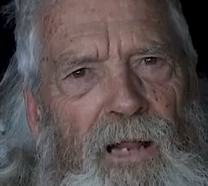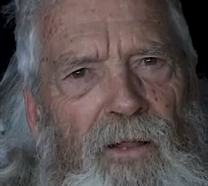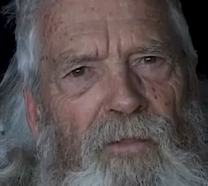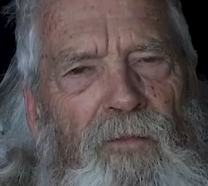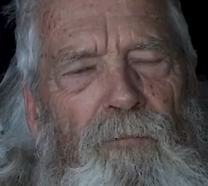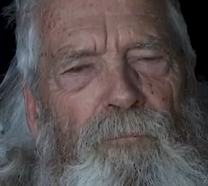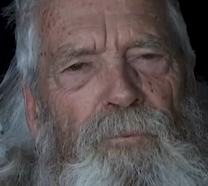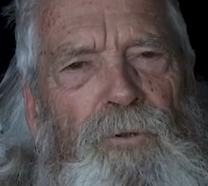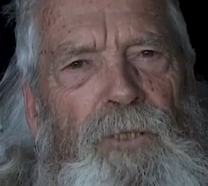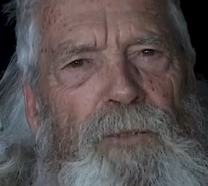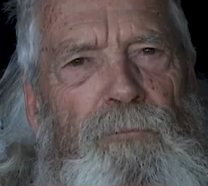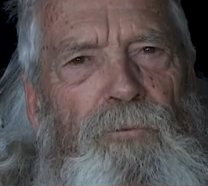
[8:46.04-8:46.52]

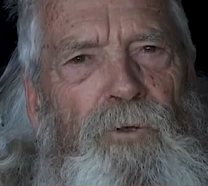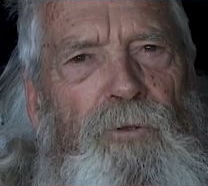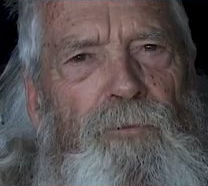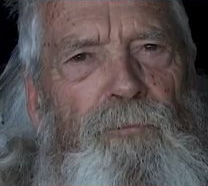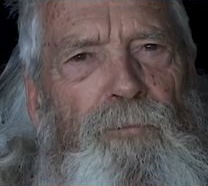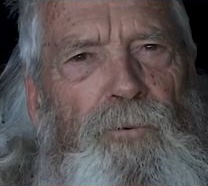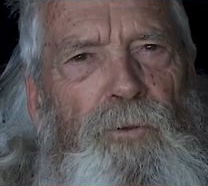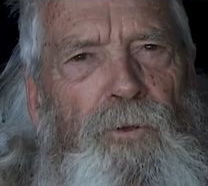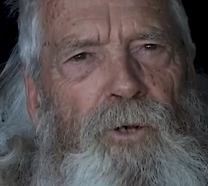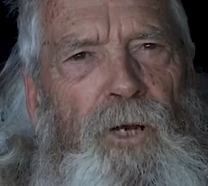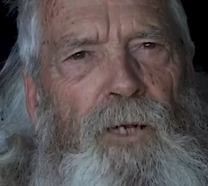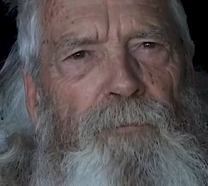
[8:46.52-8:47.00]
other people to
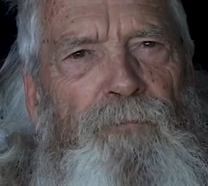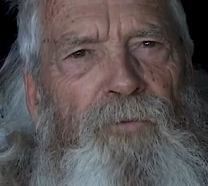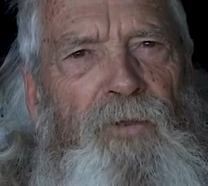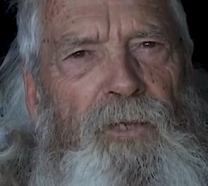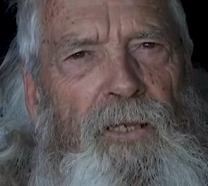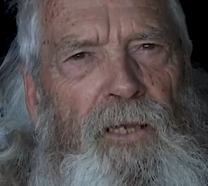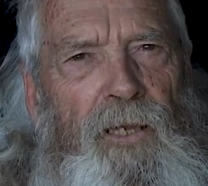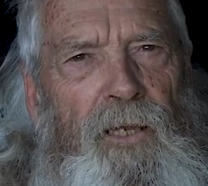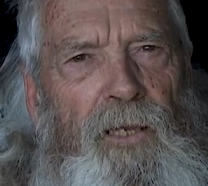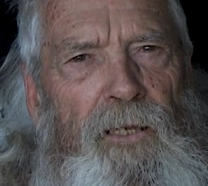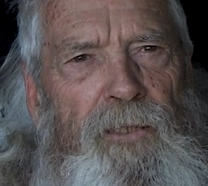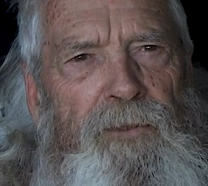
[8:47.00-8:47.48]
put up
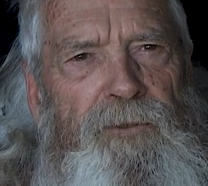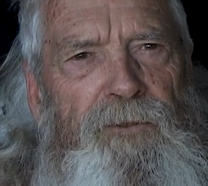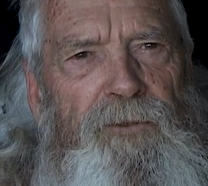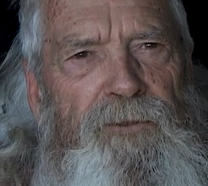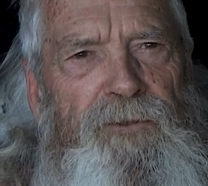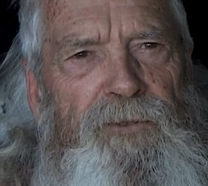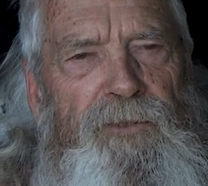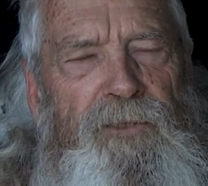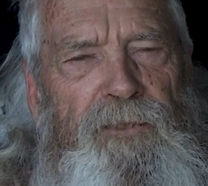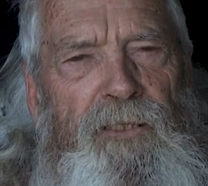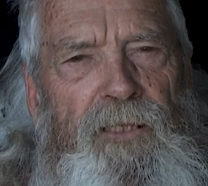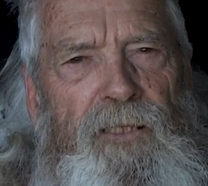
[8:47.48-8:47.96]
their hand
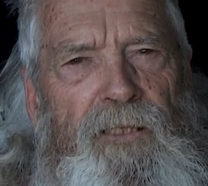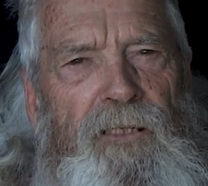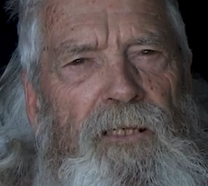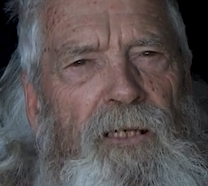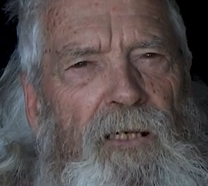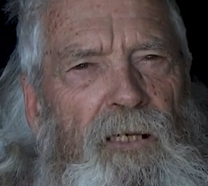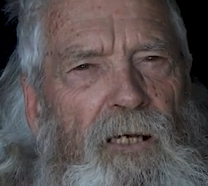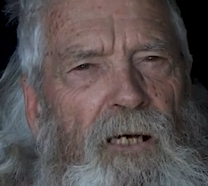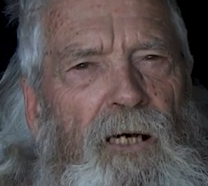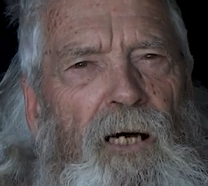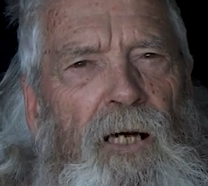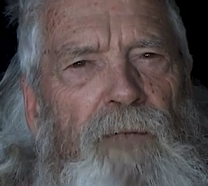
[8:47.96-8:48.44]
and say,
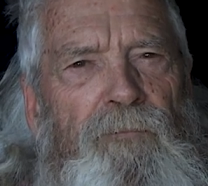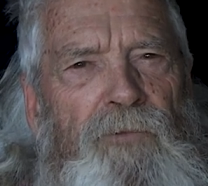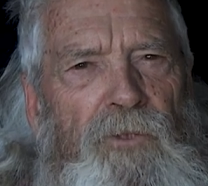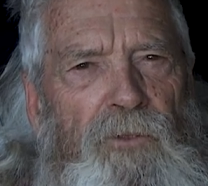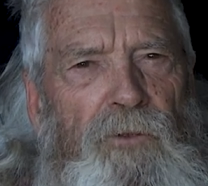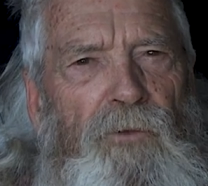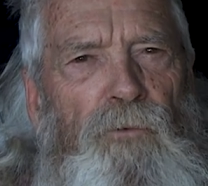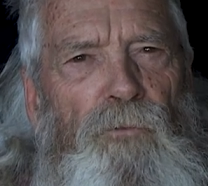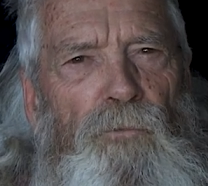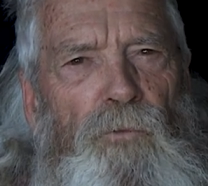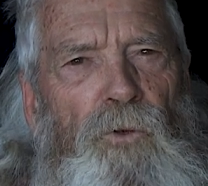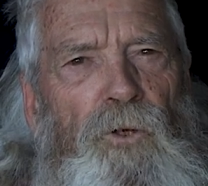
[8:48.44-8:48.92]
I'm
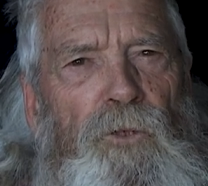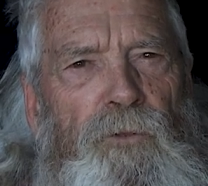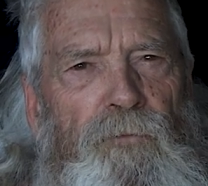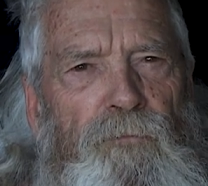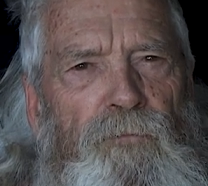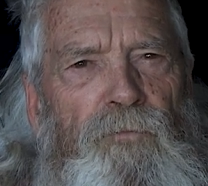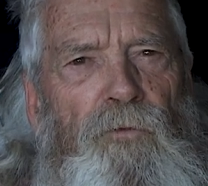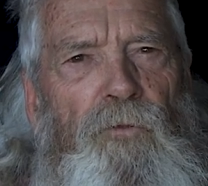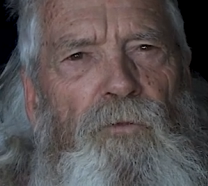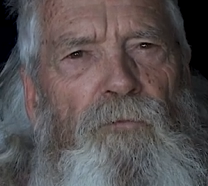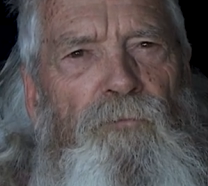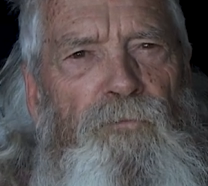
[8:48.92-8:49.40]
going to work
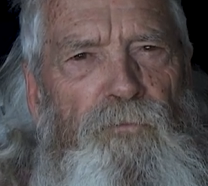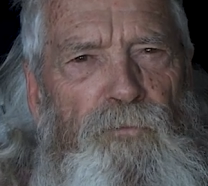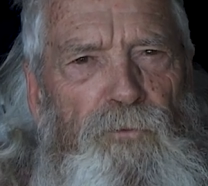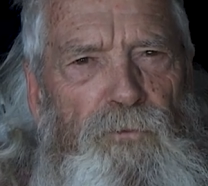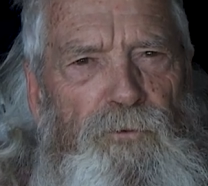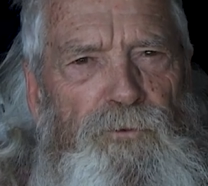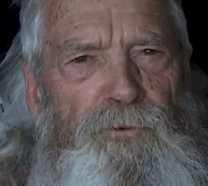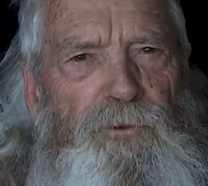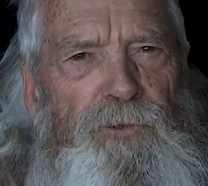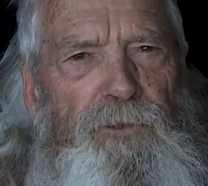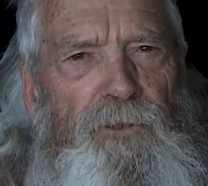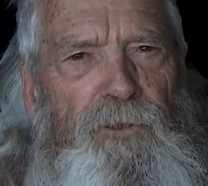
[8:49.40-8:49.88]
for the
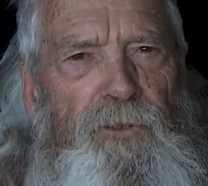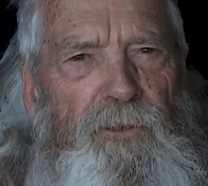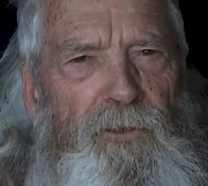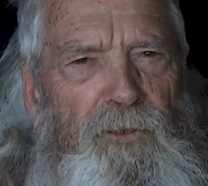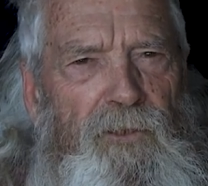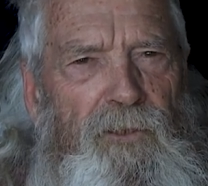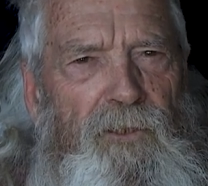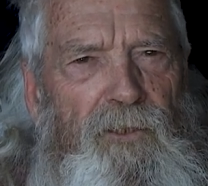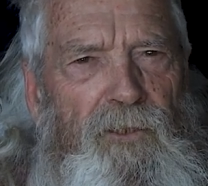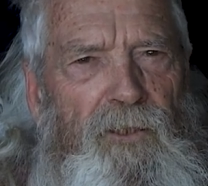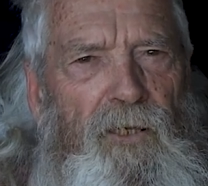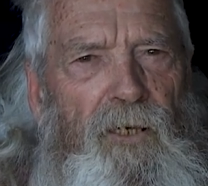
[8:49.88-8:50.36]
future.
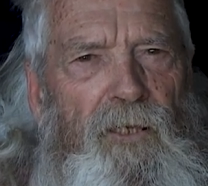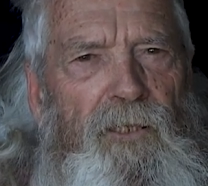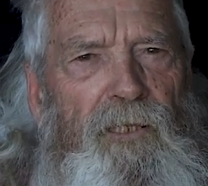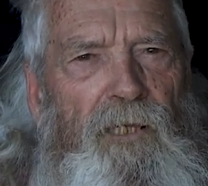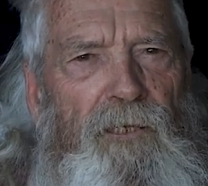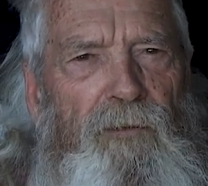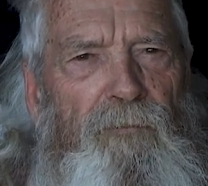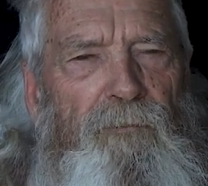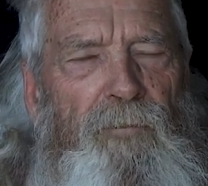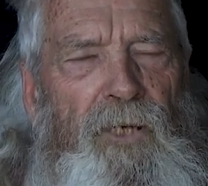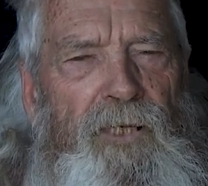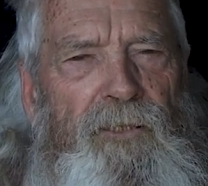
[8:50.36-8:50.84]
I'm
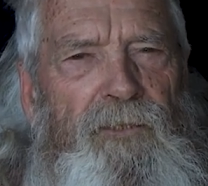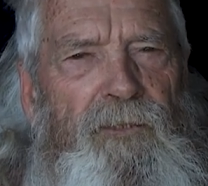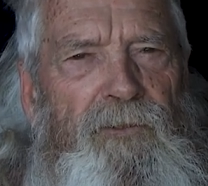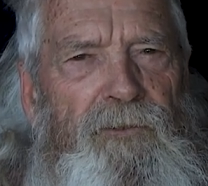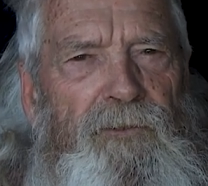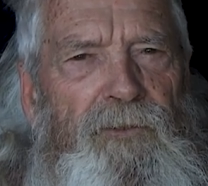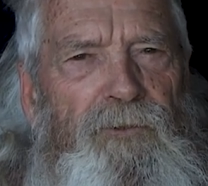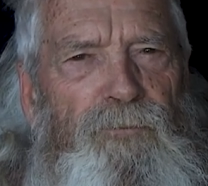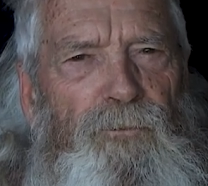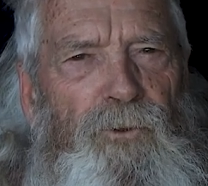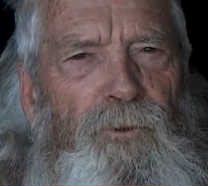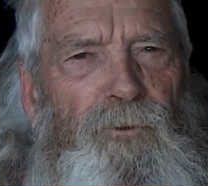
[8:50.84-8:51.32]
going to make
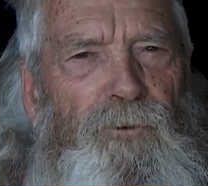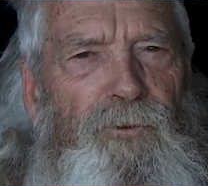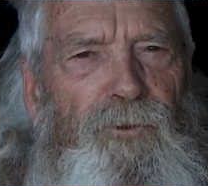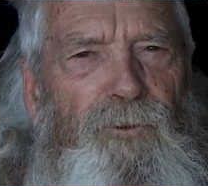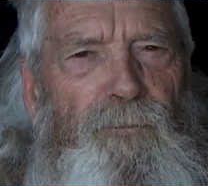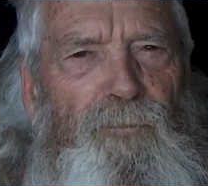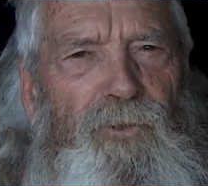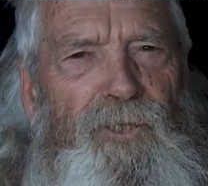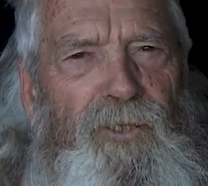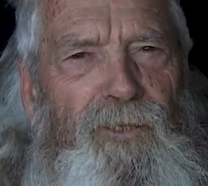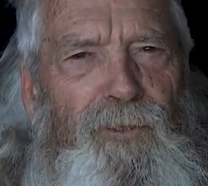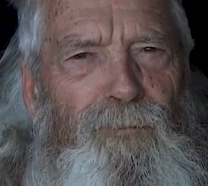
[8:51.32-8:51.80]
this world
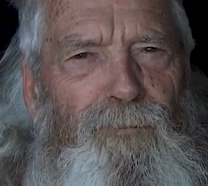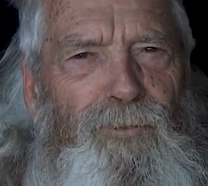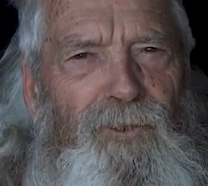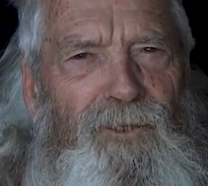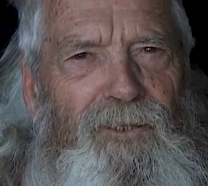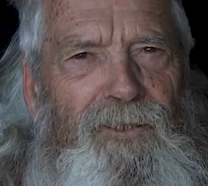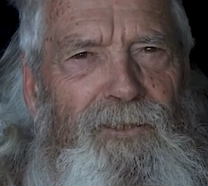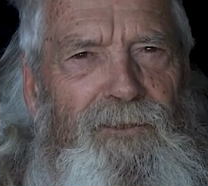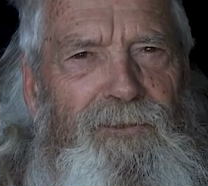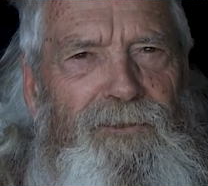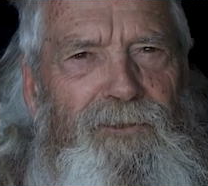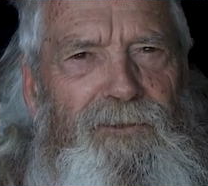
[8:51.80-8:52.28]
a better
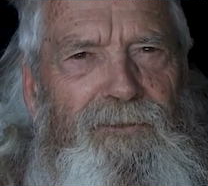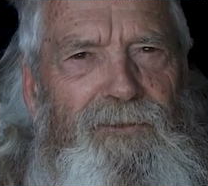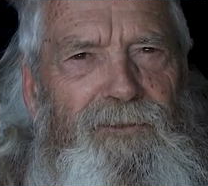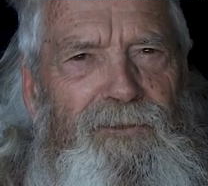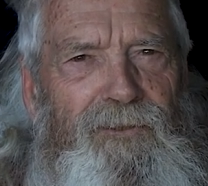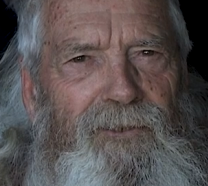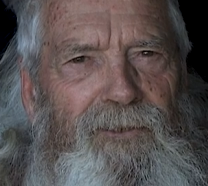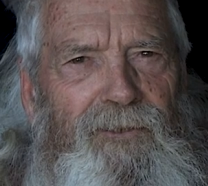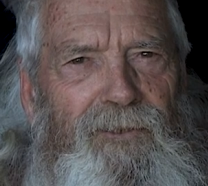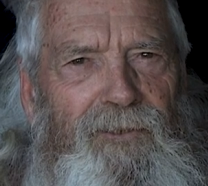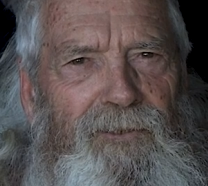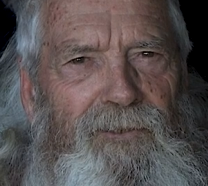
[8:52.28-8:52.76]
place.
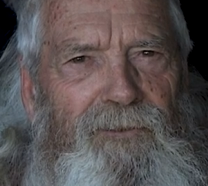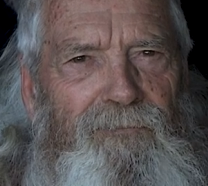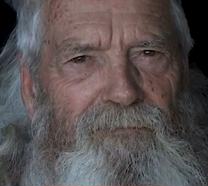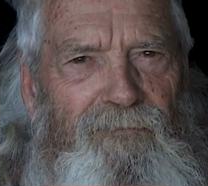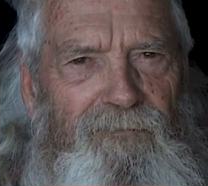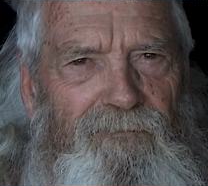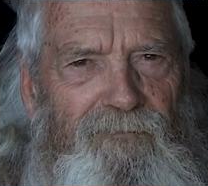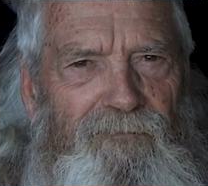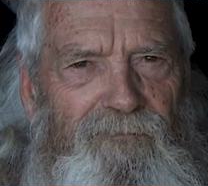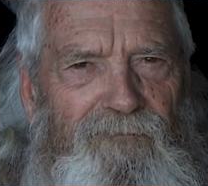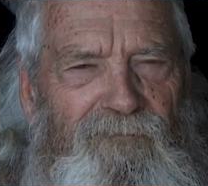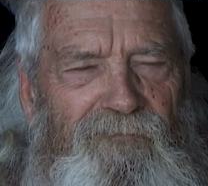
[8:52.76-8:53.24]

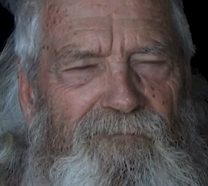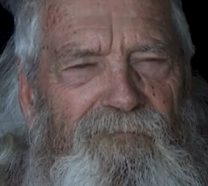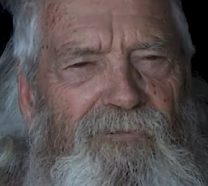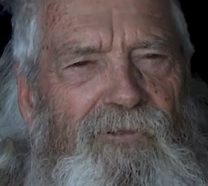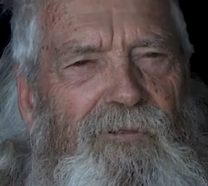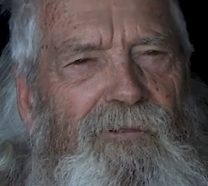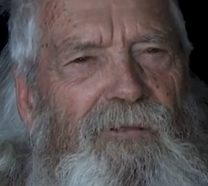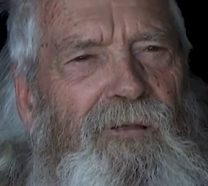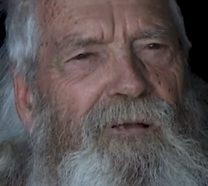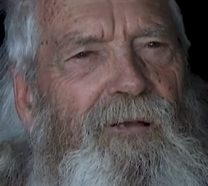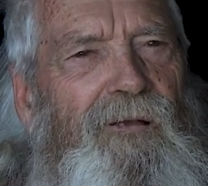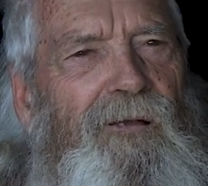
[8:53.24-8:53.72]

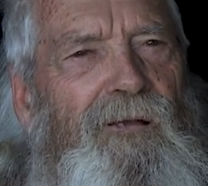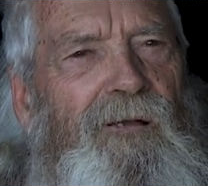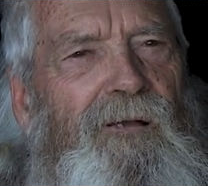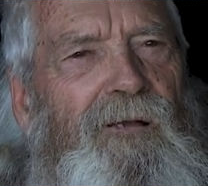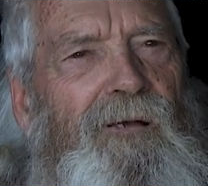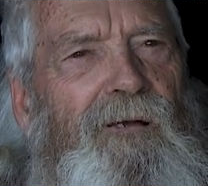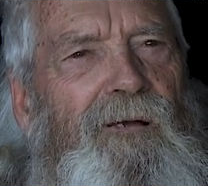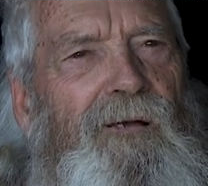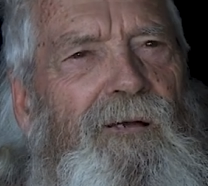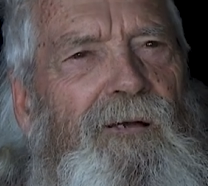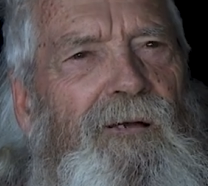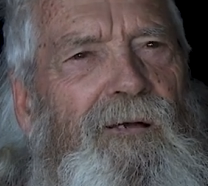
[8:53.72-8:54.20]

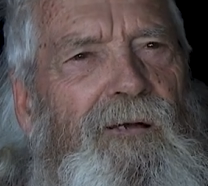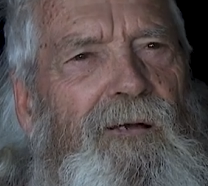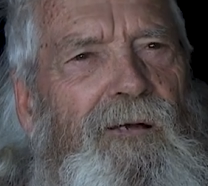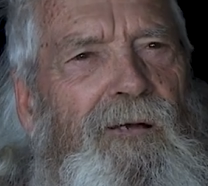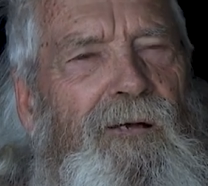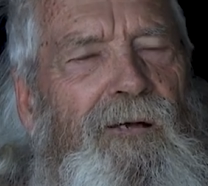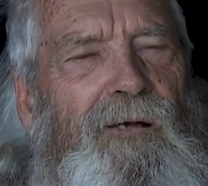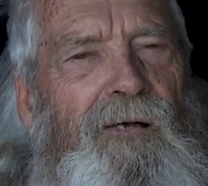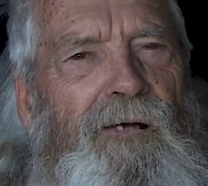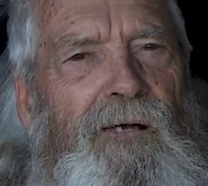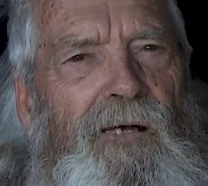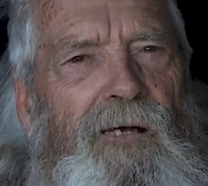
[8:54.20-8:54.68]

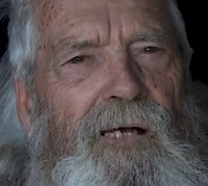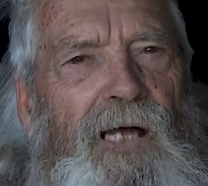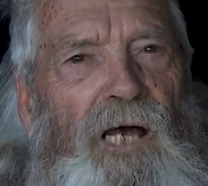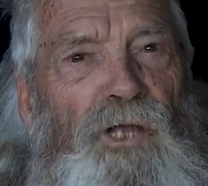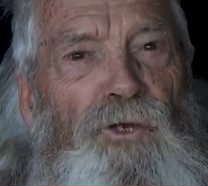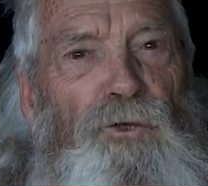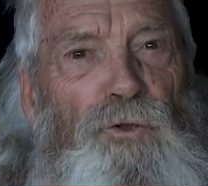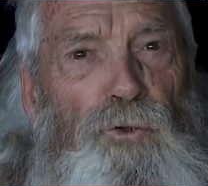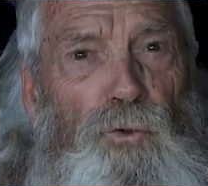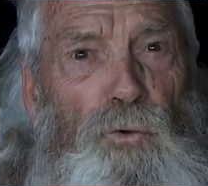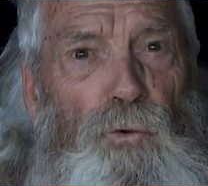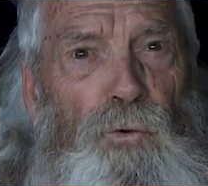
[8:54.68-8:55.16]

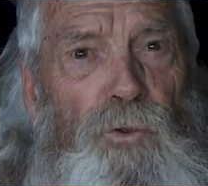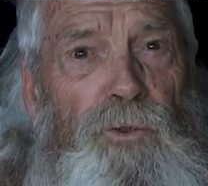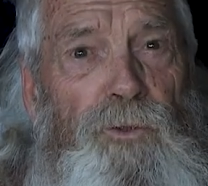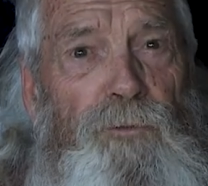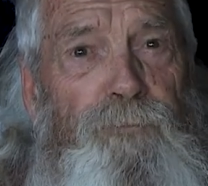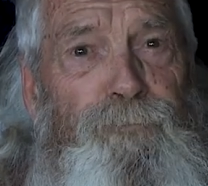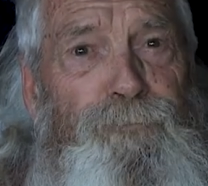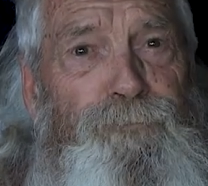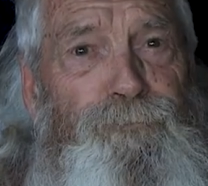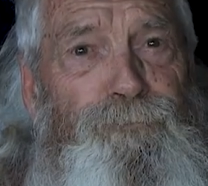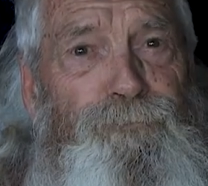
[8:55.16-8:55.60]
And do it.